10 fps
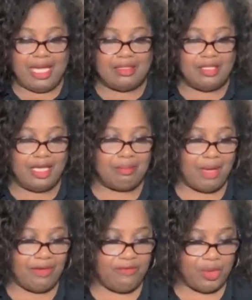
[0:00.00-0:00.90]

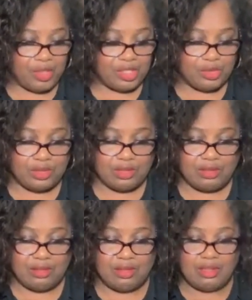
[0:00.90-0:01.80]
Maintain my
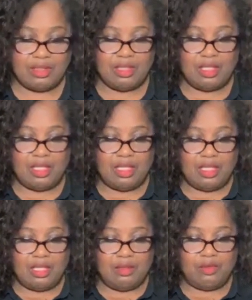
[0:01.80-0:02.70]
focus.
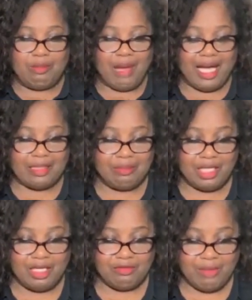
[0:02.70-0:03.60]

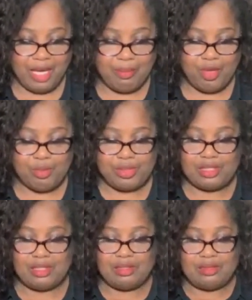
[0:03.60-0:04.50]
Remind me of my
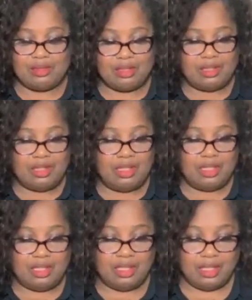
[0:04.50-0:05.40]
purpose.
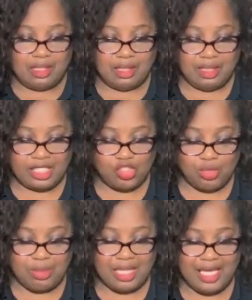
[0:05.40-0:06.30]
And
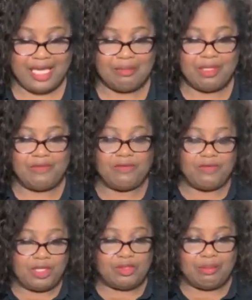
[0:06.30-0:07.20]
let your plan be
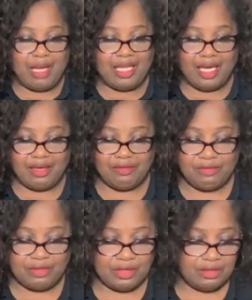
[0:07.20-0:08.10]
fulfilled in my
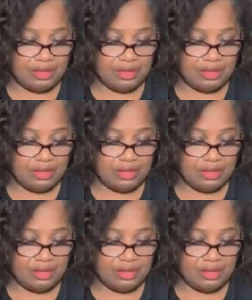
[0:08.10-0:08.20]
life,